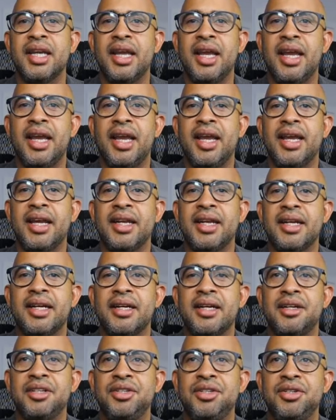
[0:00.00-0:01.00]
And
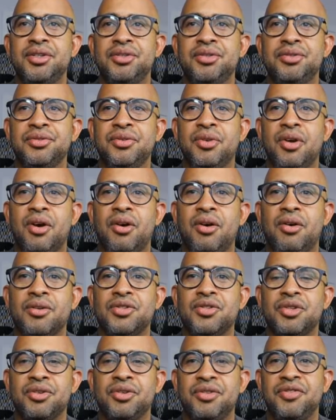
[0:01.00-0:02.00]
you
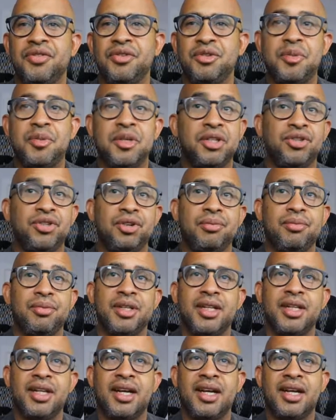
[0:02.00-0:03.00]
also, if you speak
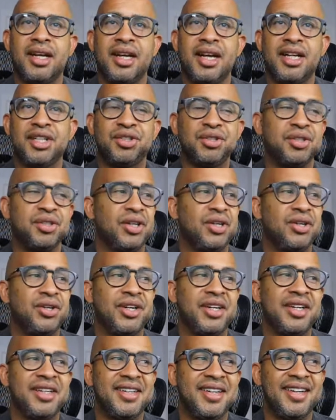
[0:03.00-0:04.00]
German, I should
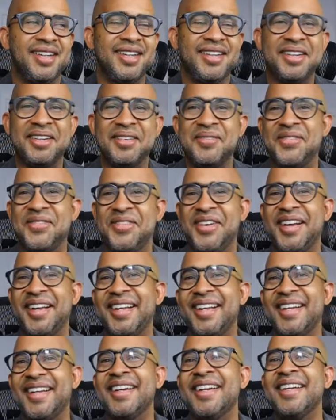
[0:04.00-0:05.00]
learn it.
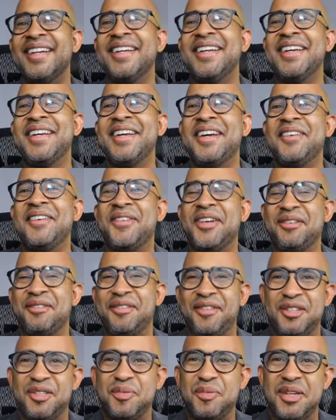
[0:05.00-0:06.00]
But if
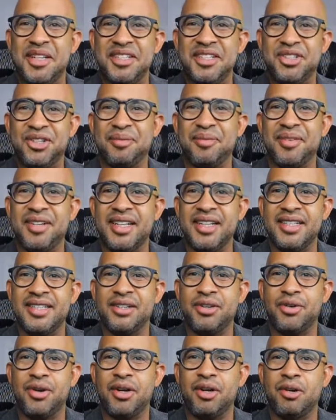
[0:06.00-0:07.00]
you speak German, it's
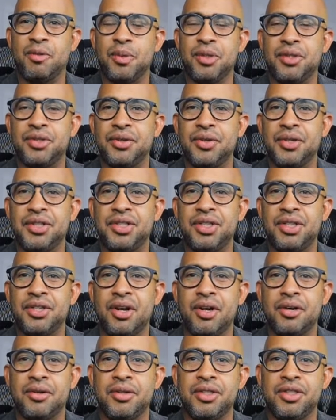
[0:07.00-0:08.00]
a great opportunity
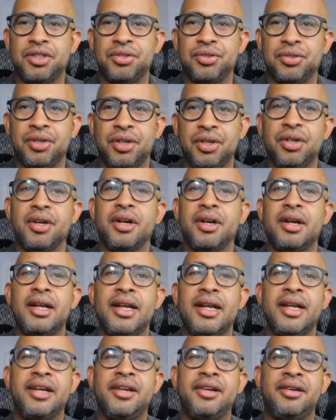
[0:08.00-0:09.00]
not only to learn
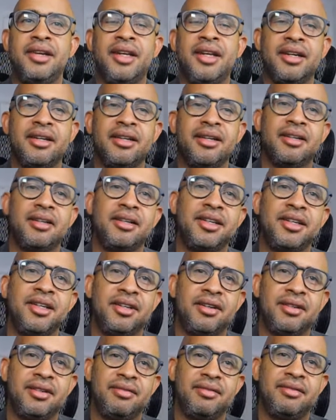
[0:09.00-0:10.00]
in the
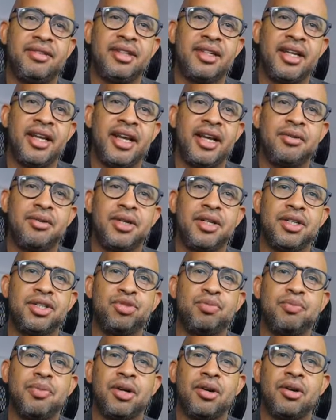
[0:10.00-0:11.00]

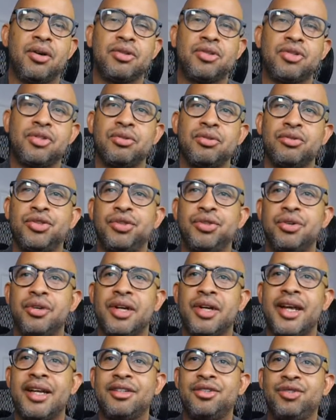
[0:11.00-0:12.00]
language, but also to
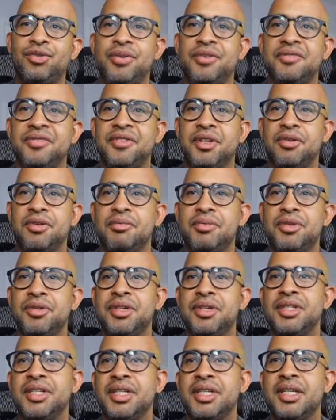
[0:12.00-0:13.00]
connect with the
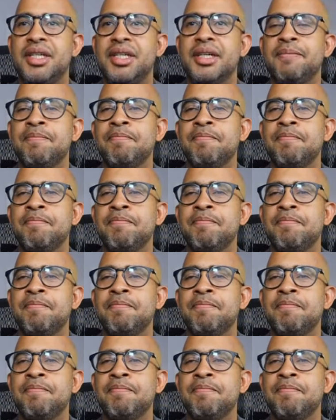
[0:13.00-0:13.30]
community